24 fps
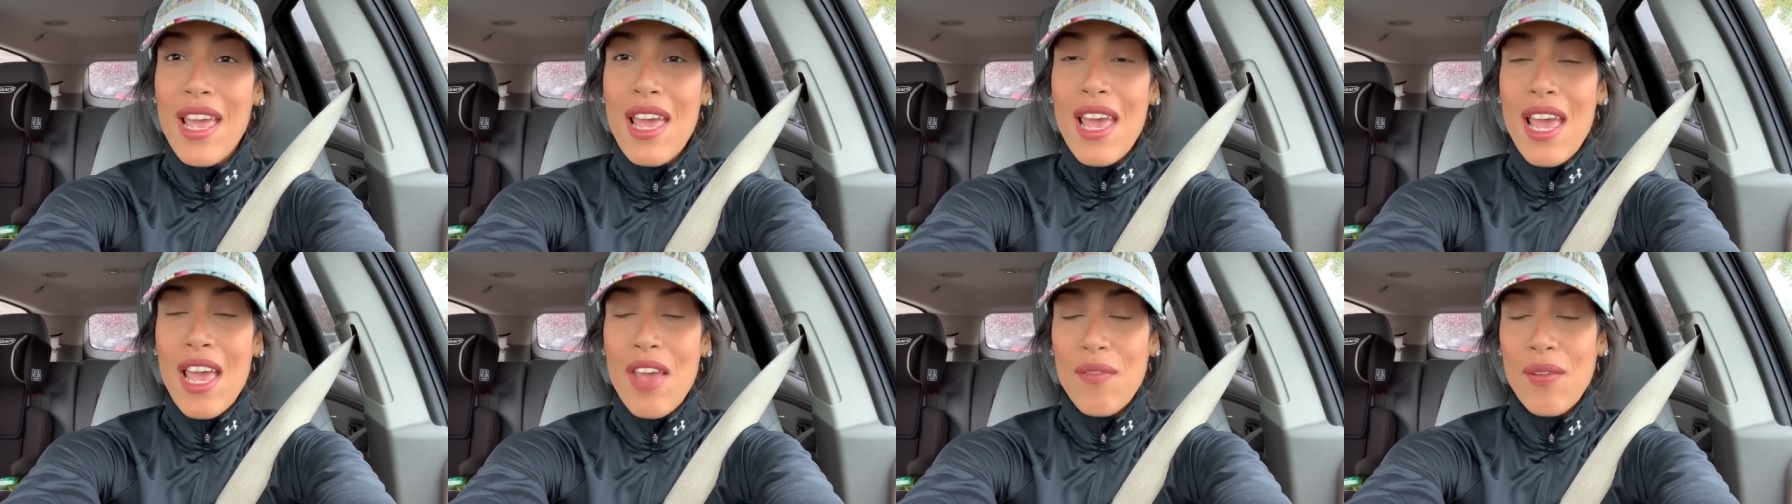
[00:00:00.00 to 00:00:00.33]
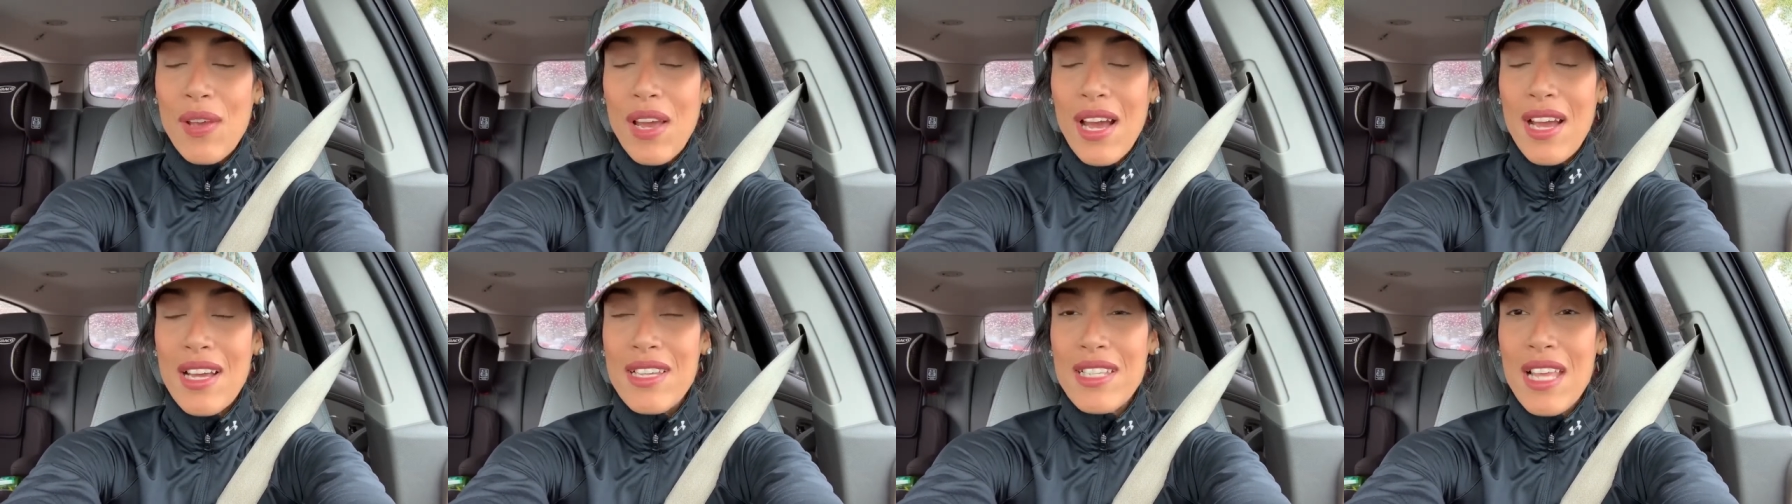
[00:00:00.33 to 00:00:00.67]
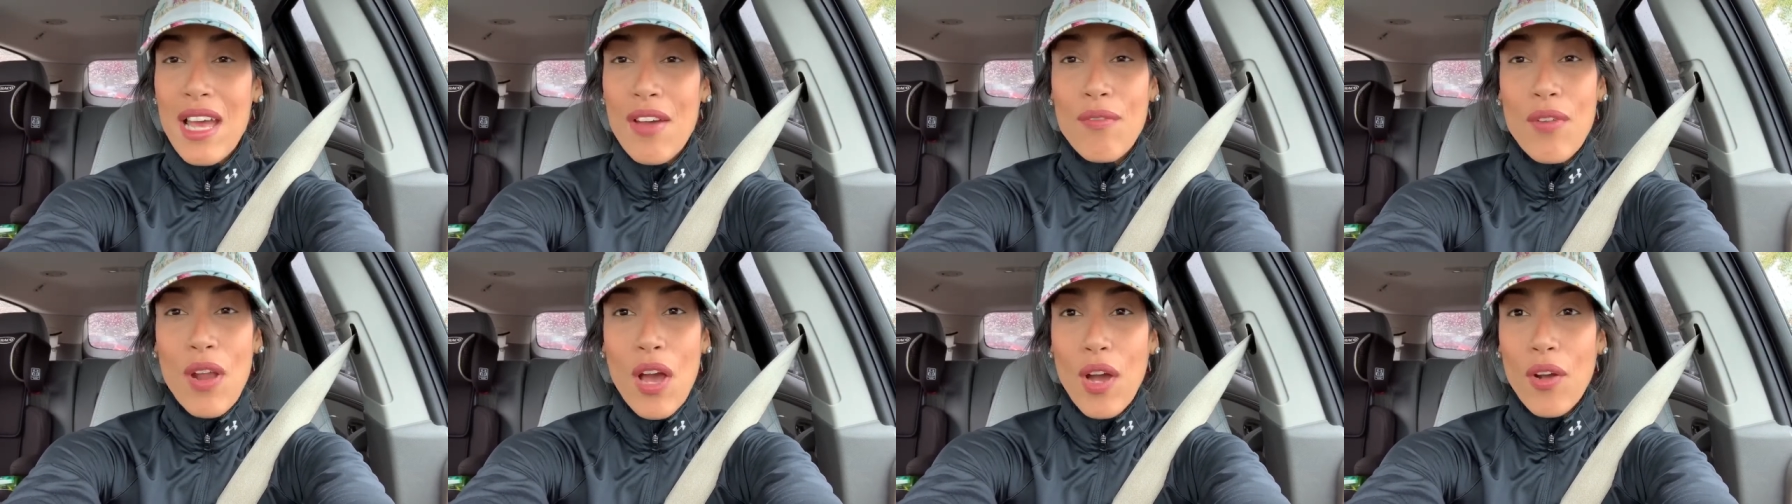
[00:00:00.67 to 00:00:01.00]
If you guys
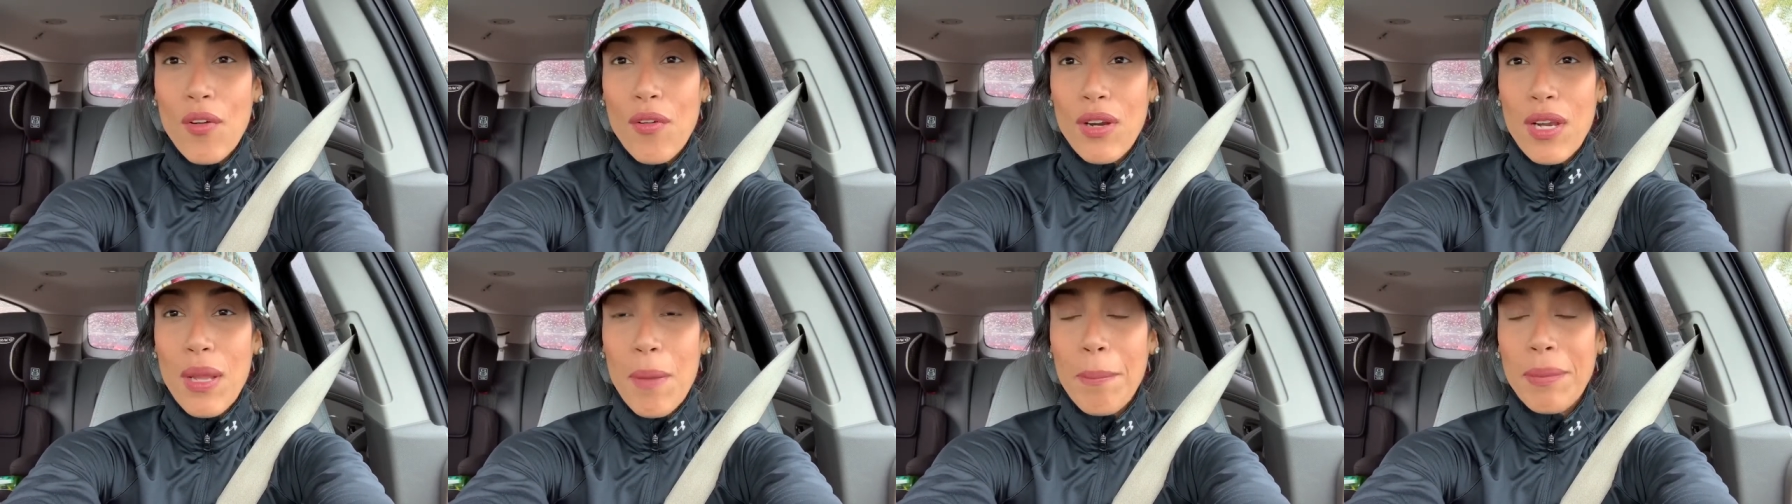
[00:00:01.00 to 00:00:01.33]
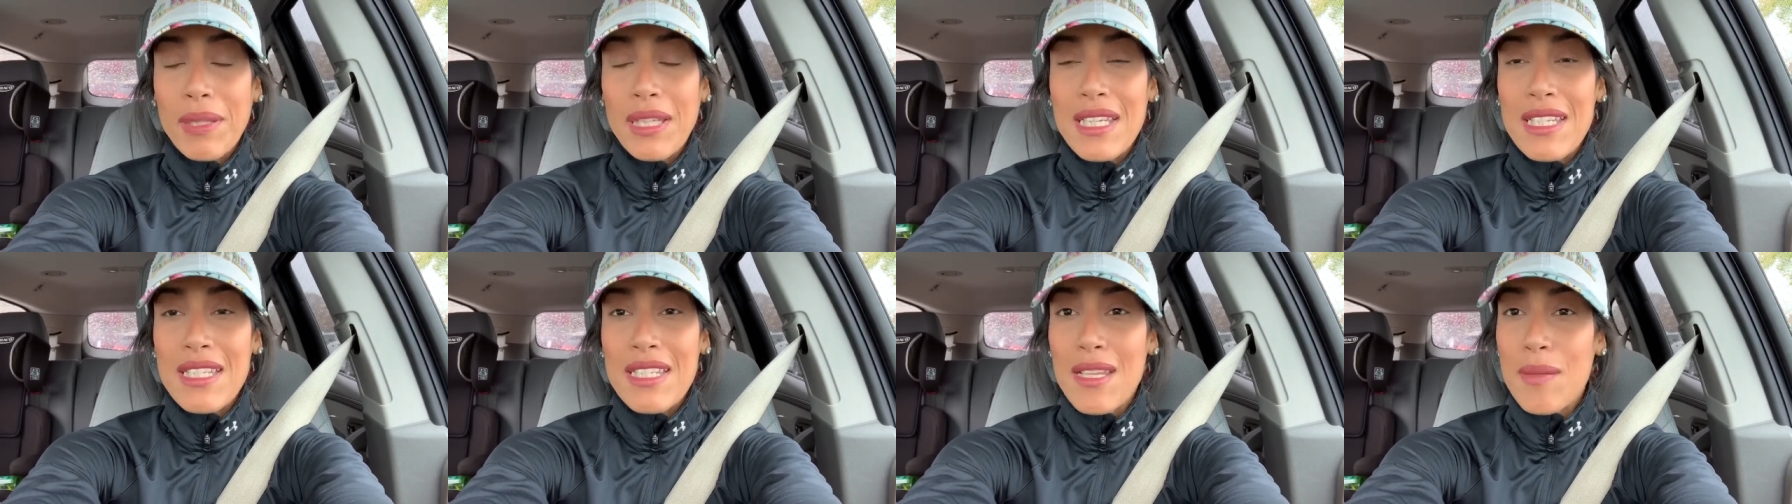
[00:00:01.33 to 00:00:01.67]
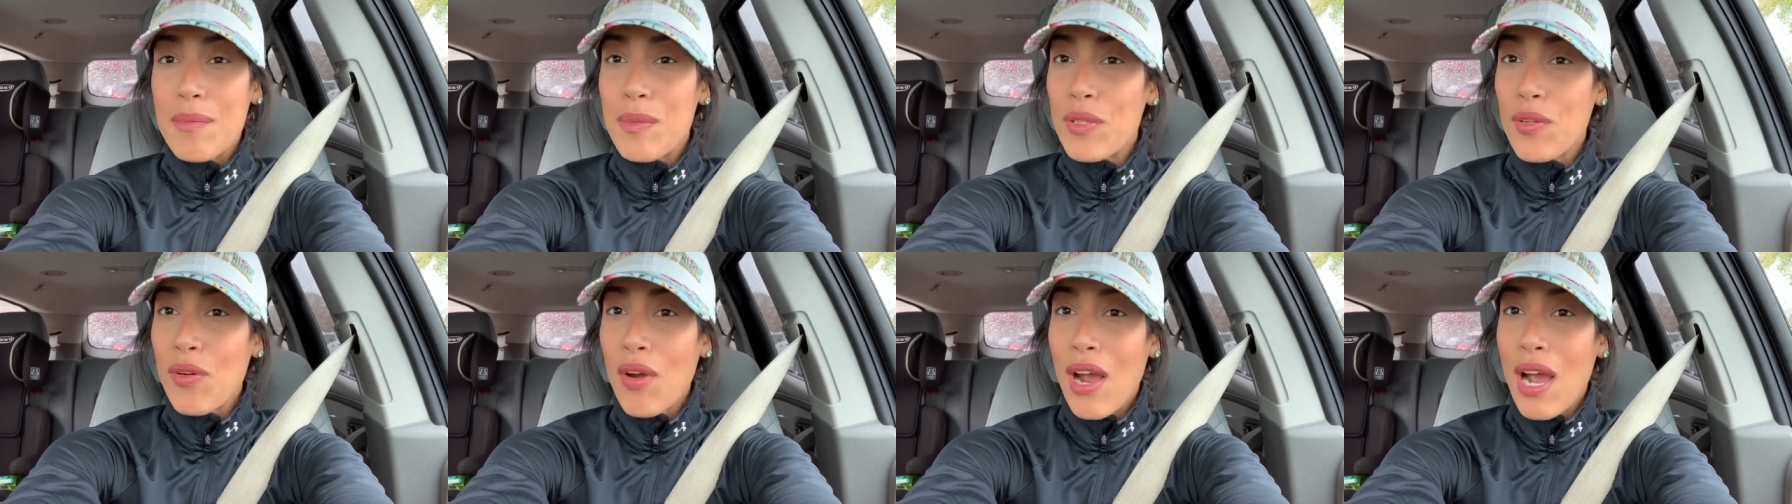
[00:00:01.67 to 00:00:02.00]
have not already, please
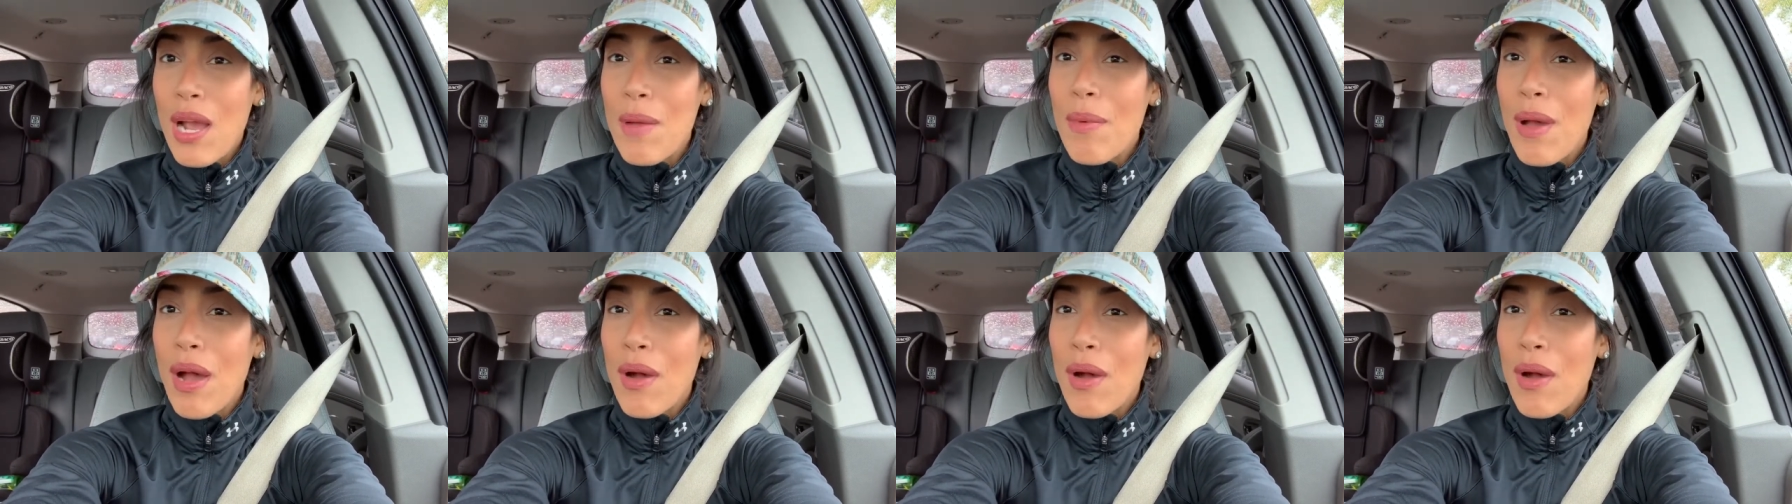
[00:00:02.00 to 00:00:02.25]
subscribe.